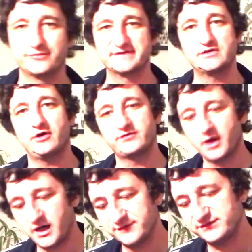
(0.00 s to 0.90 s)
would resolve
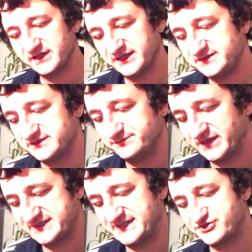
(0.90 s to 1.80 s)
conflict and
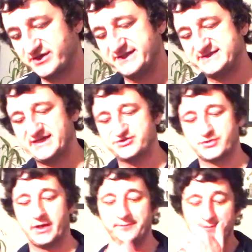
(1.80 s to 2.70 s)
et
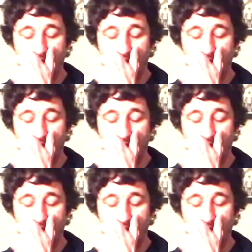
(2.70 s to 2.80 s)
cetera,